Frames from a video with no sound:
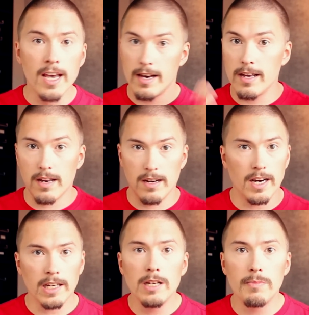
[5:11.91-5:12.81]
and
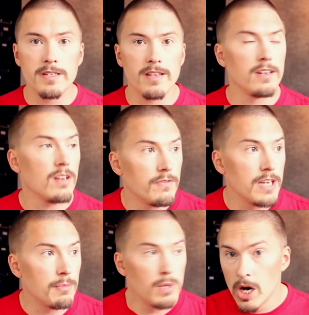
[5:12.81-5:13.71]
90% of
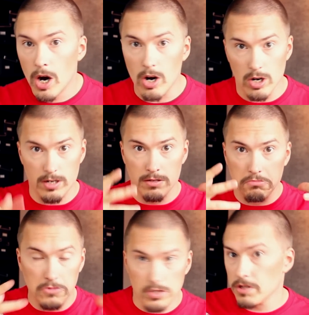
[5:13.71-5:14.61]
them are
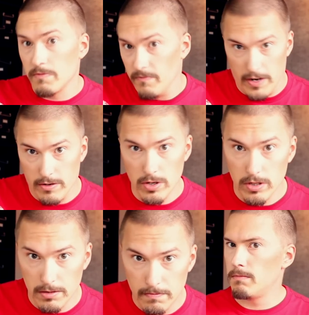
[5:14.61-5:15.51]
not very good.